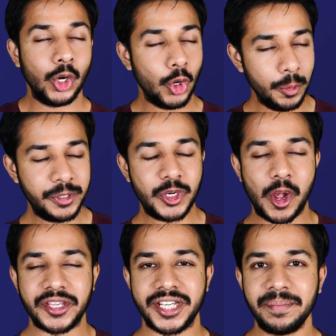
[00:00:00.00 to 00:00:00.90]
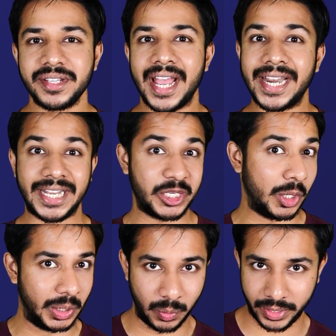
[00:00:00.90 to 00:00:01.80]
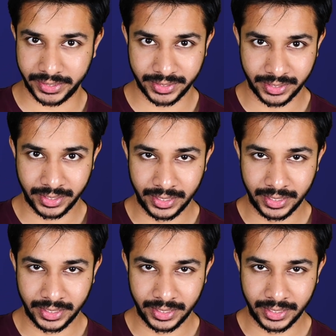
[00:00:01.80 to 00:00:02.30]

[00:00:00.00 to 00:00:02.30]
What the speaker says: OOPS concepts and SQL queries.